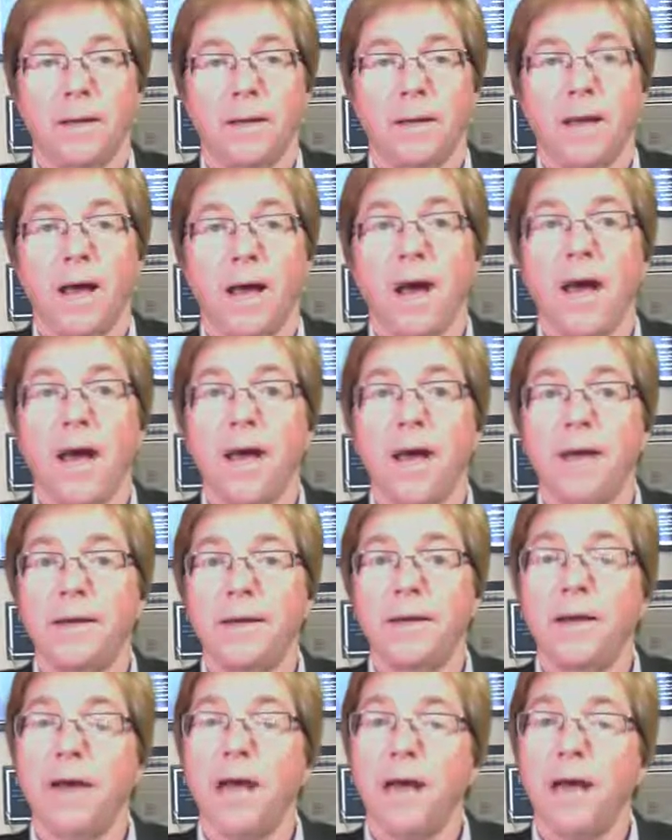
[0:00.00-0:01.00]
Hi,
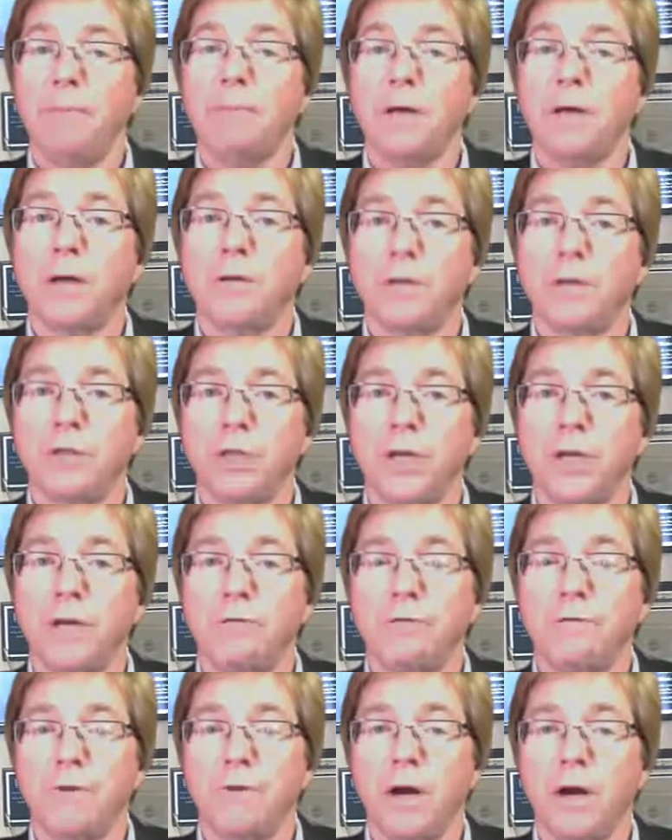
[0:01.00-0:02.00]
I'm Dr. Jay
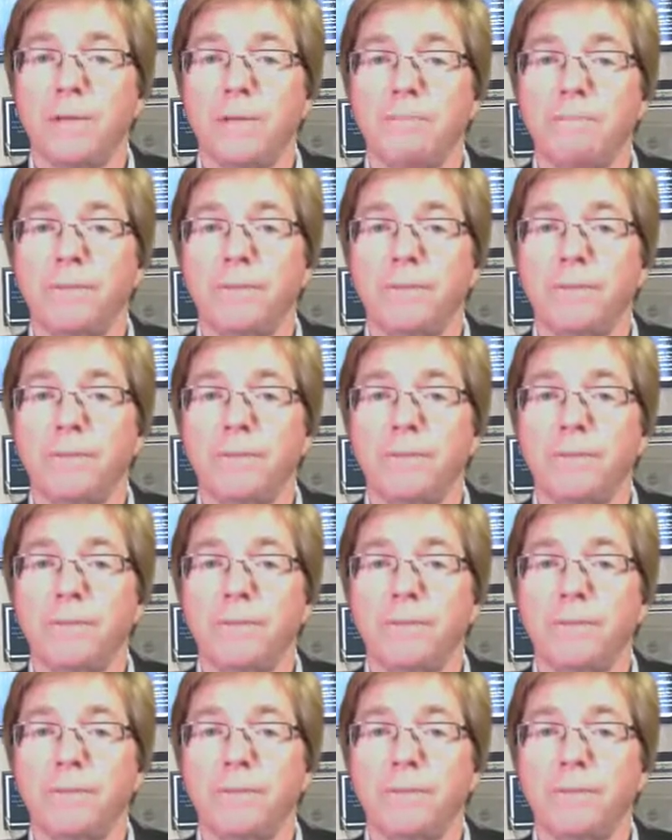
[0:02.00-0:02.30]
Fry.